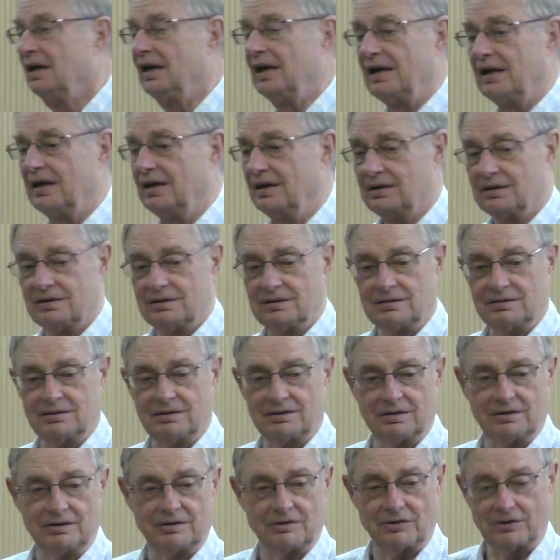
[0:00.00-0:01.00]

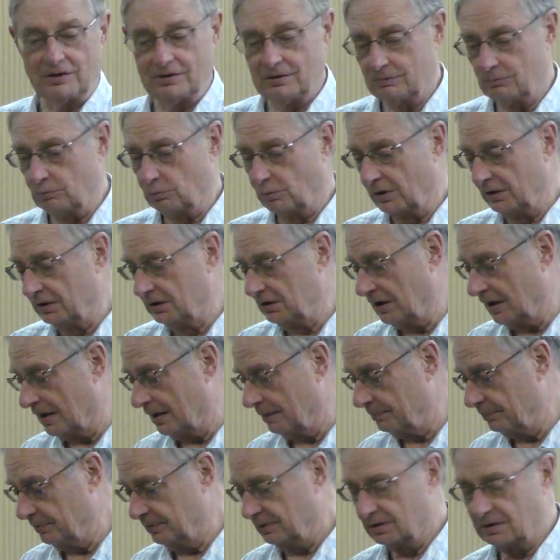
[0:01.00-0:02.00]
And then one
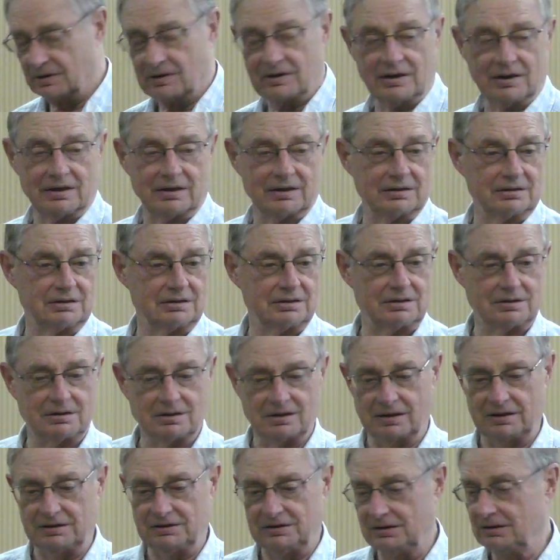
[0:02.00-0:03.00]
topic that
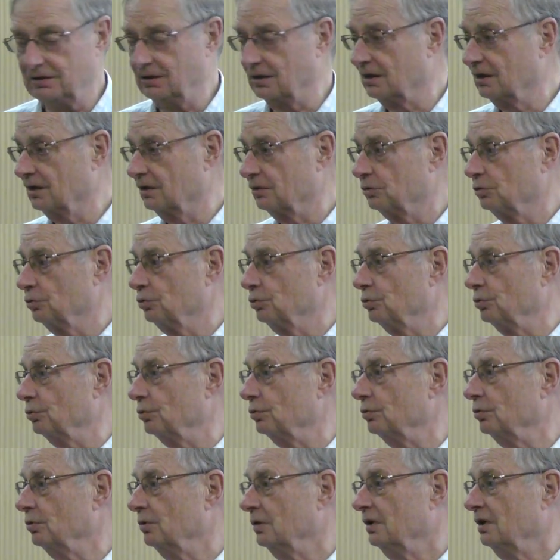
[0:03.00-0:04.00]
I didn't get
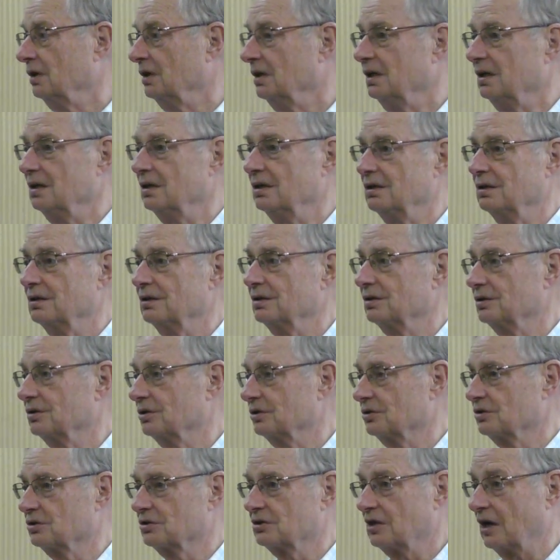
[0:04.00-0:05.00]
to
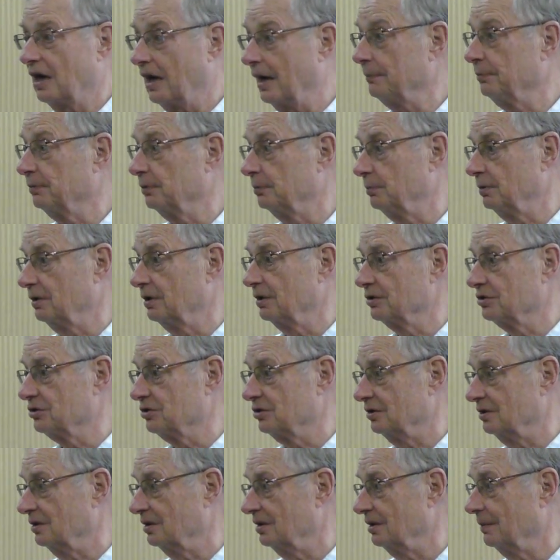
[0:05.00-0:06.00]
is
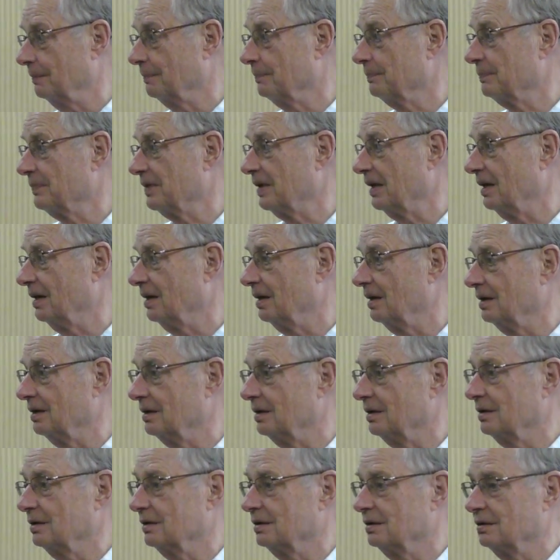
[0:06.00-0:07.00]
hyperbolicity
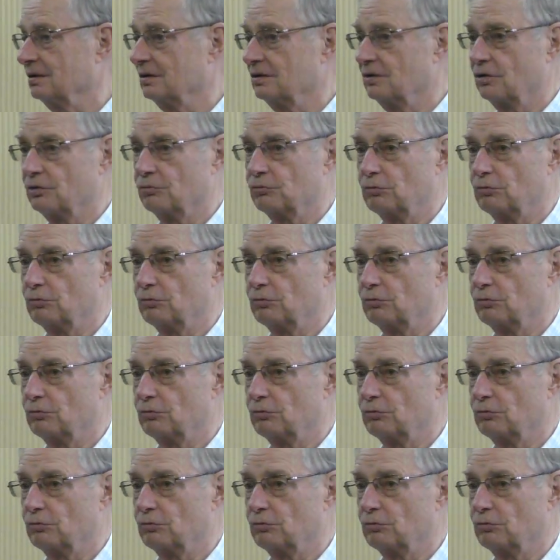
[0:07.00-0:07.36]
and the